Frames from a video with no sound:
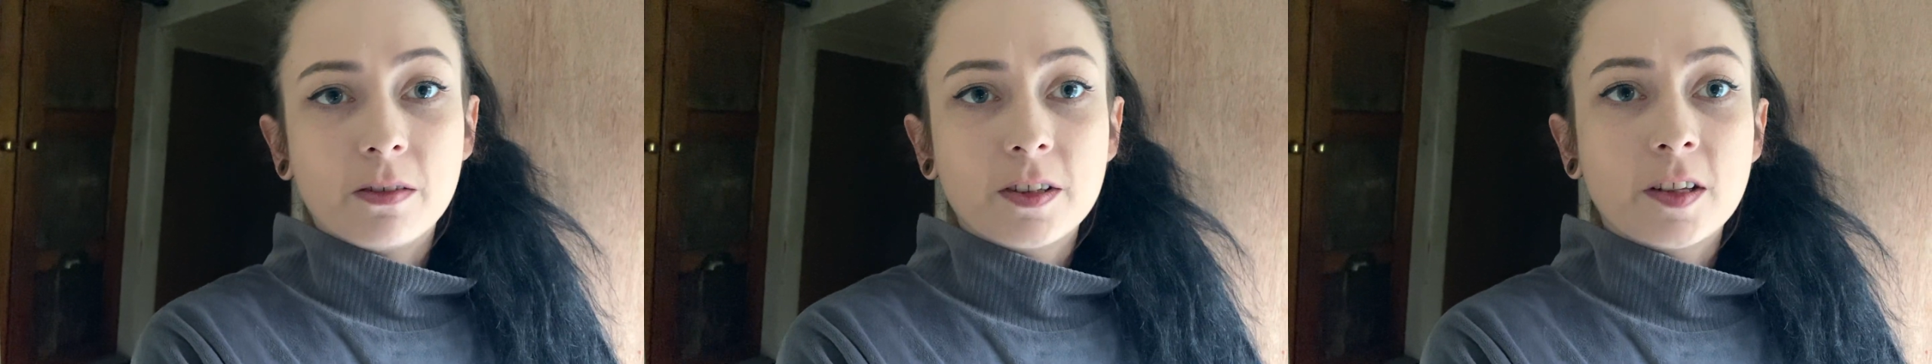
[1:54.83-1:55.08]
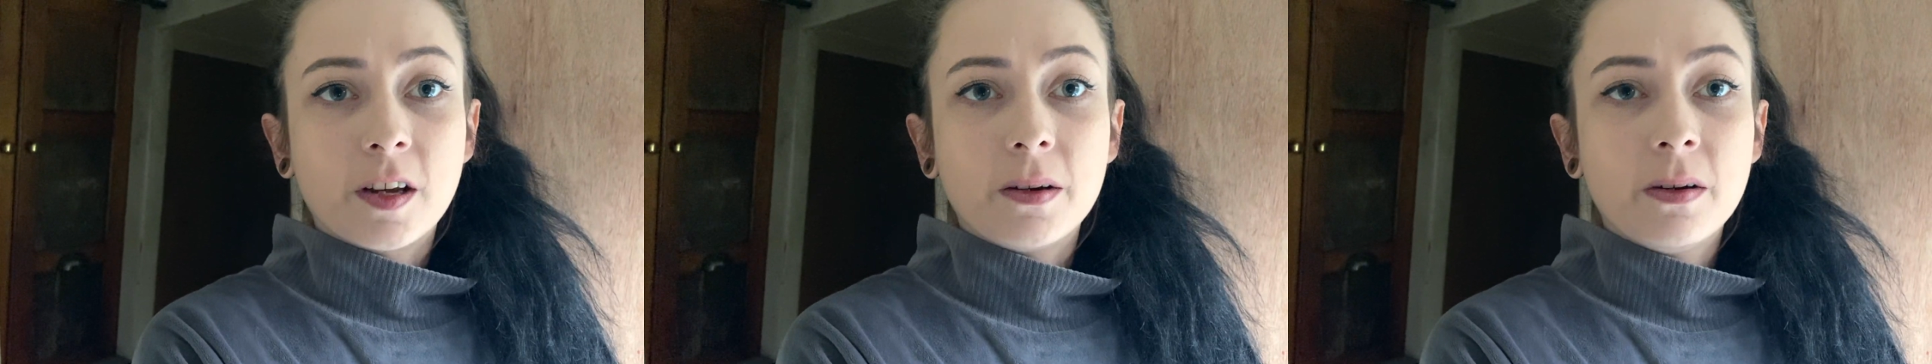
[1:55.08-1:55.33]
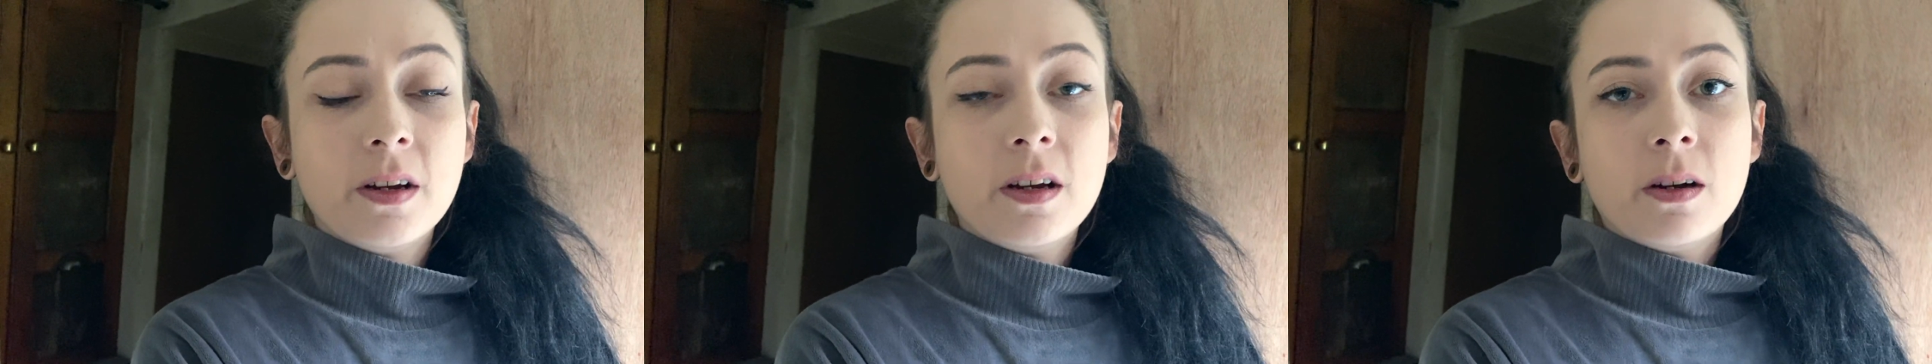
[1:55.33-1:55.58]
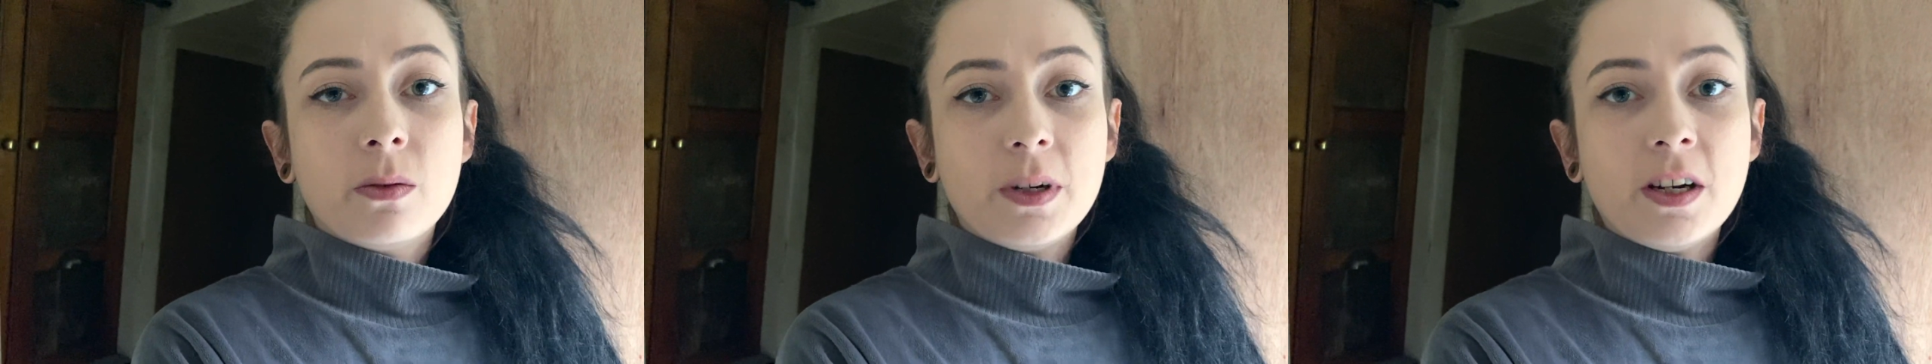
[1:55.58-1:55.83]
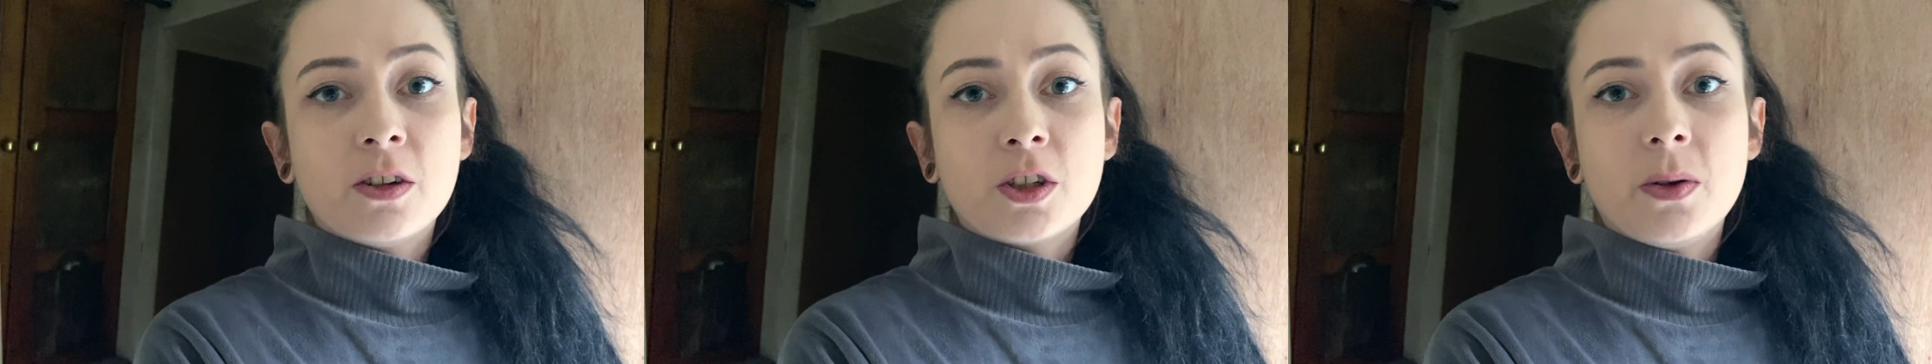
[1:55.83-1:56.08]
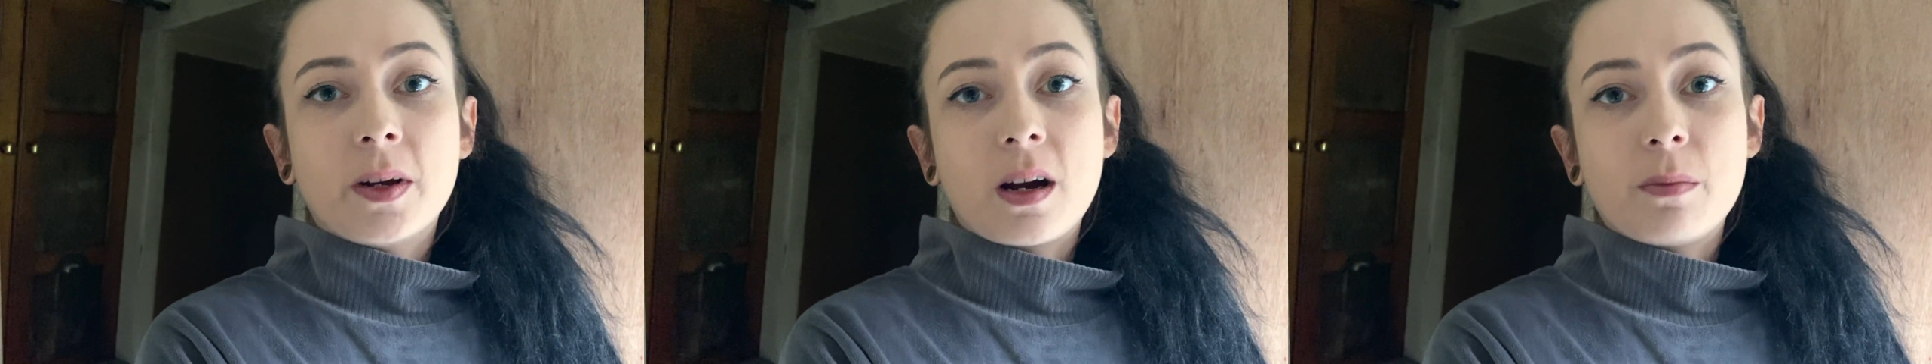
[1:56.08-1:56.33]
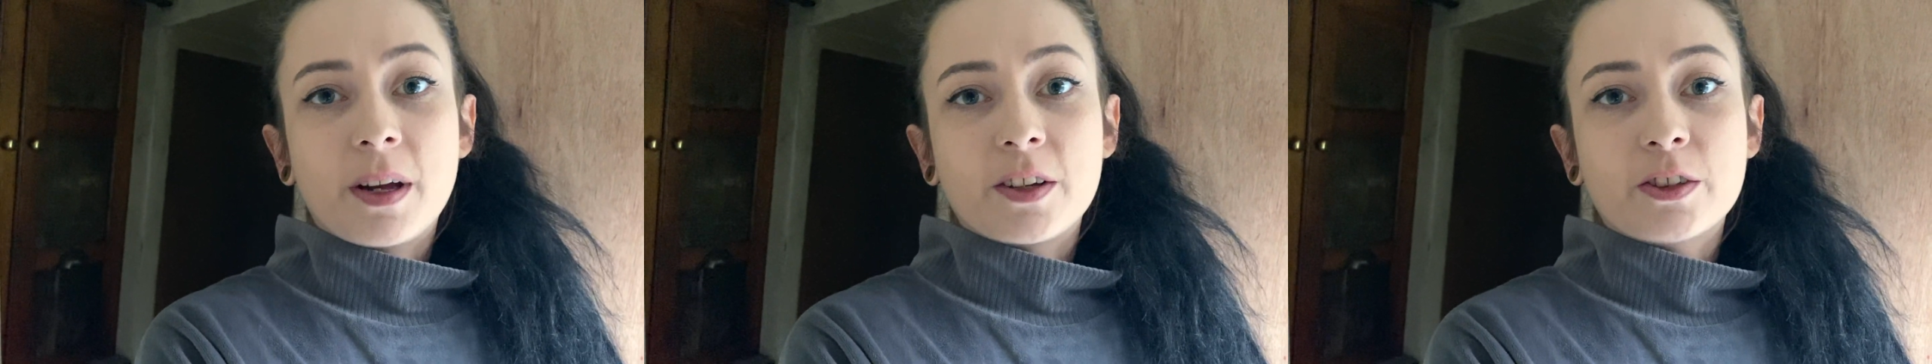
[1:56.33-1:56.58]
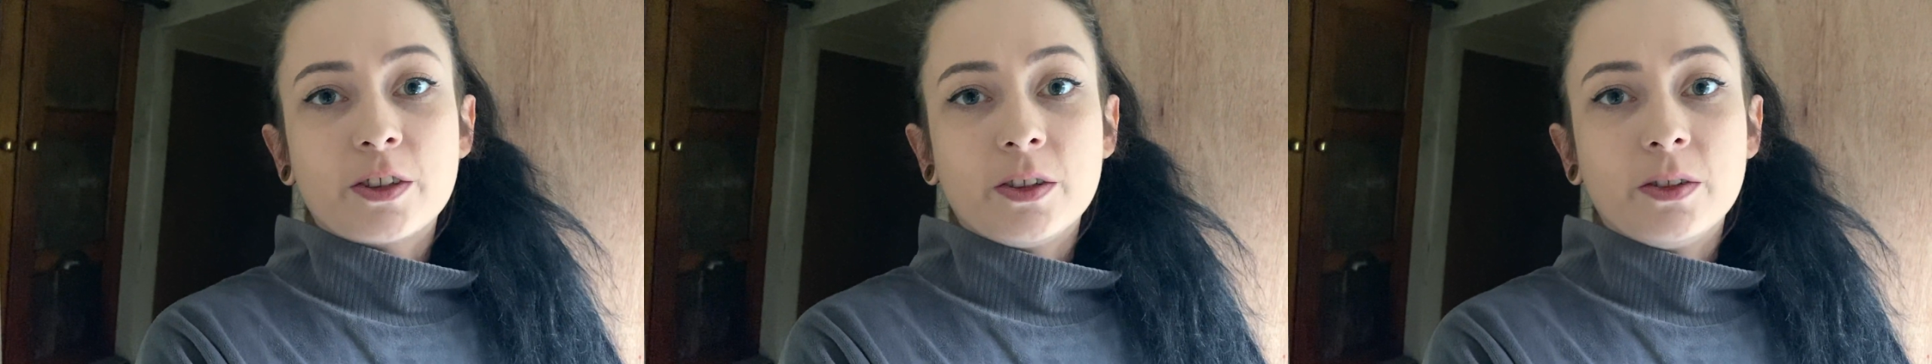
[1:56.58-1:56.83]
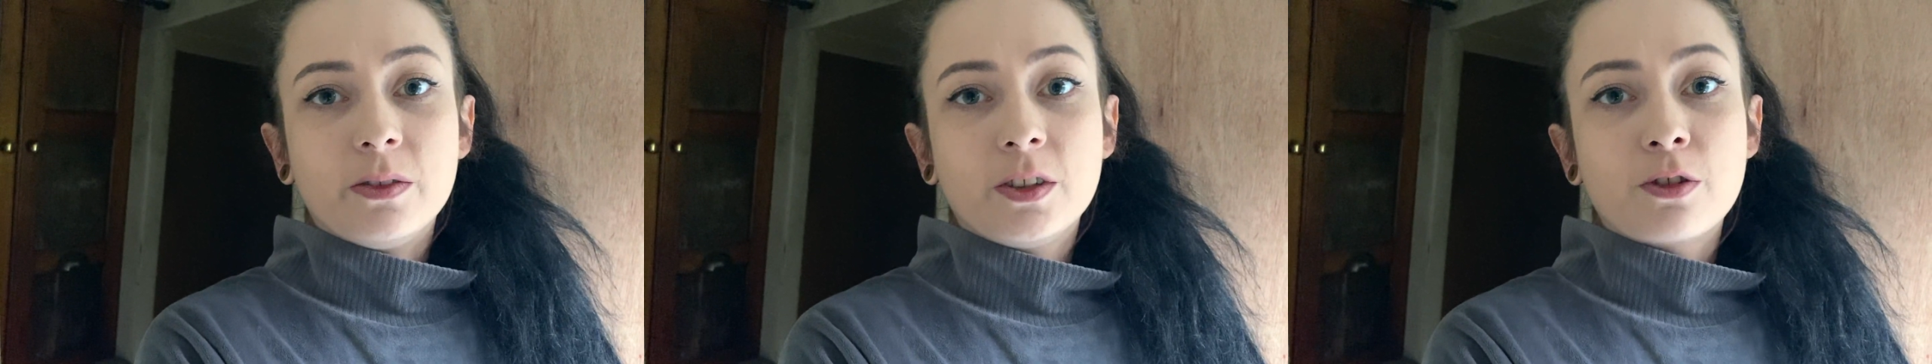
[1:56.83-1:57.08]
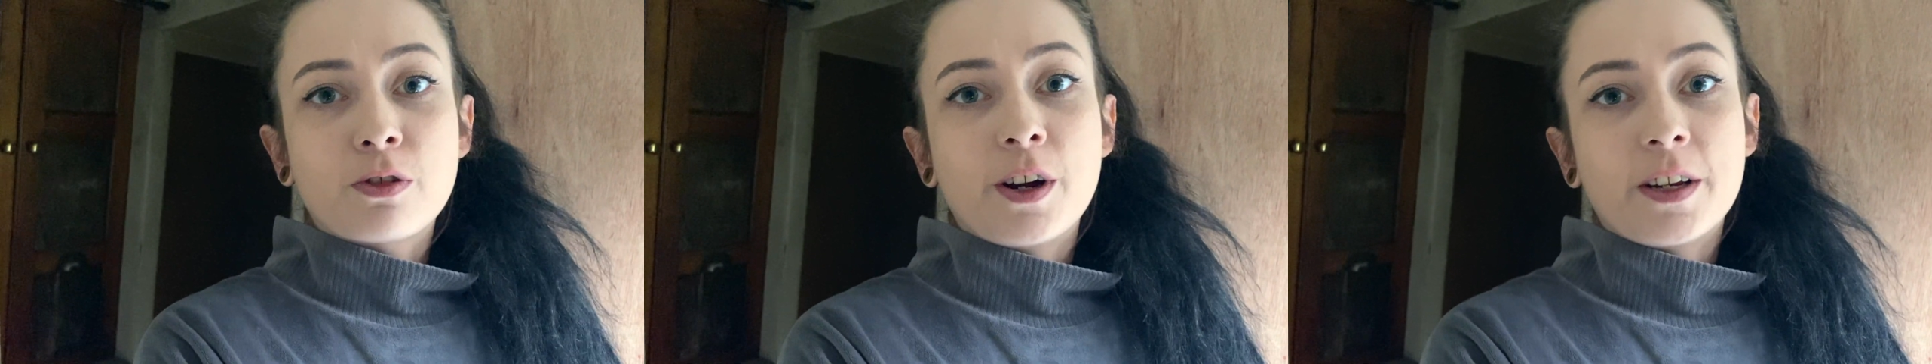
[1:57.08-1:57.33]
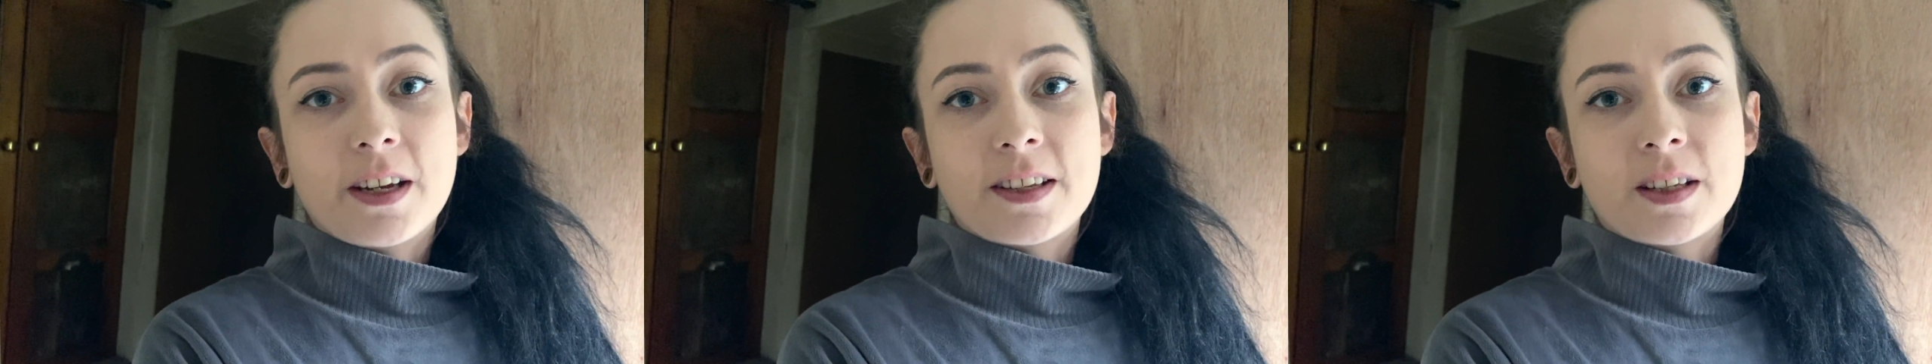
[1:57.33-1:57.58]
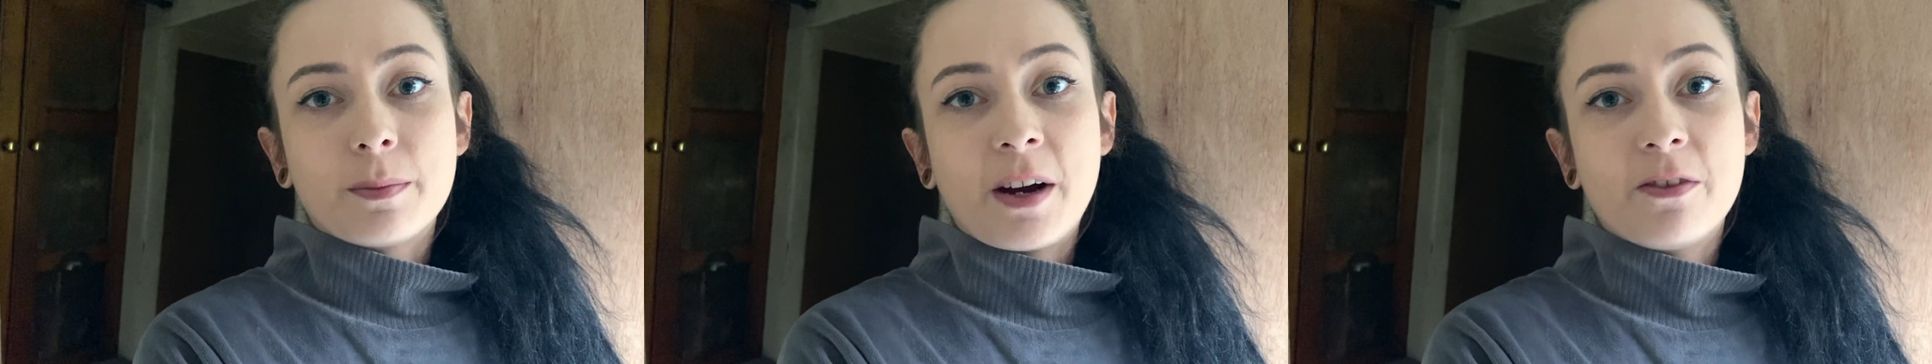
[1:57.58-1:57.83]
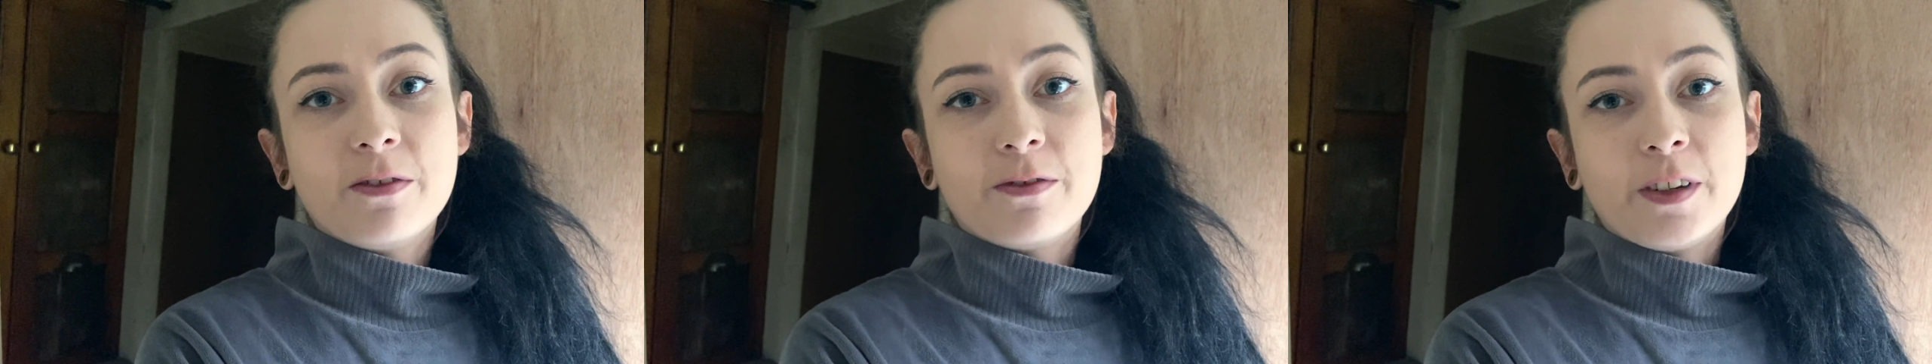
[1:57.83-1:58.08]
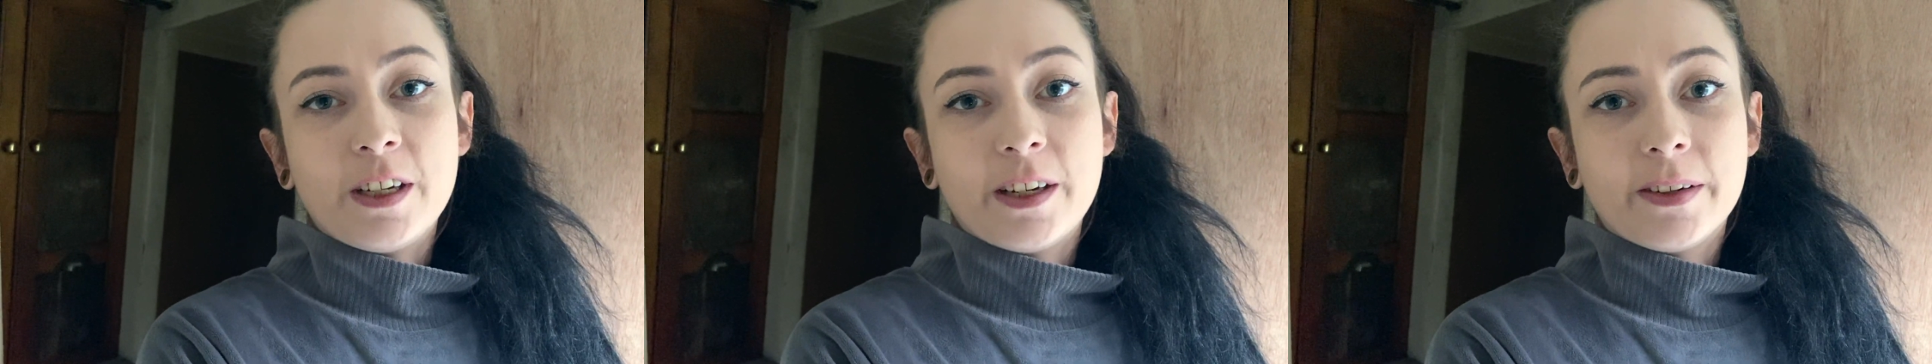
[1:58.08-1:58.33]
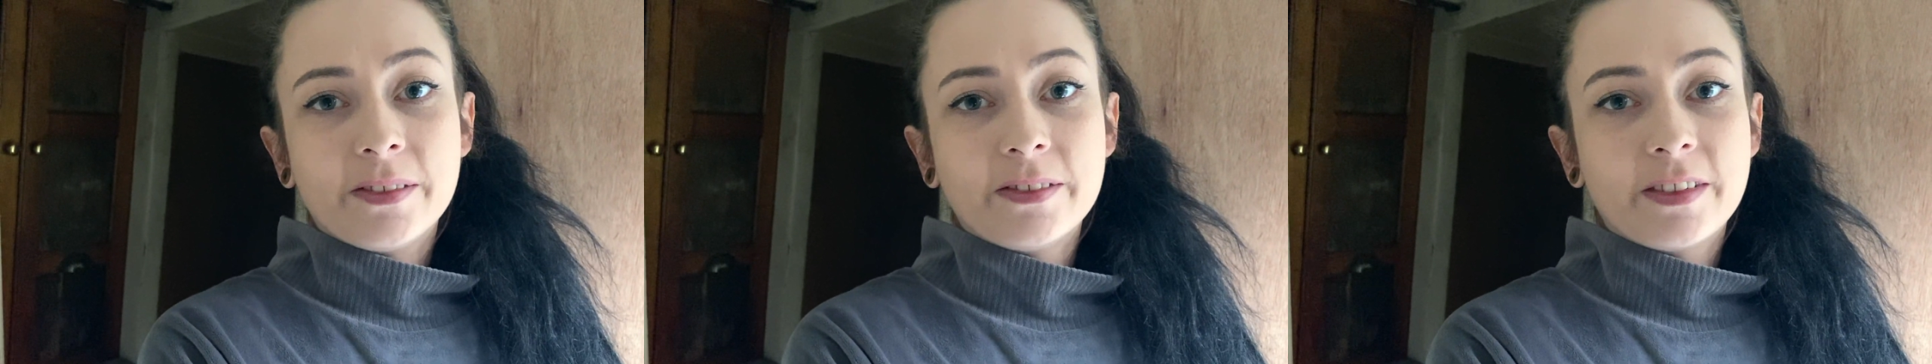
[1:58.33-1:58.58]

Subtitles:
So we are doing our best to try and get some out for you.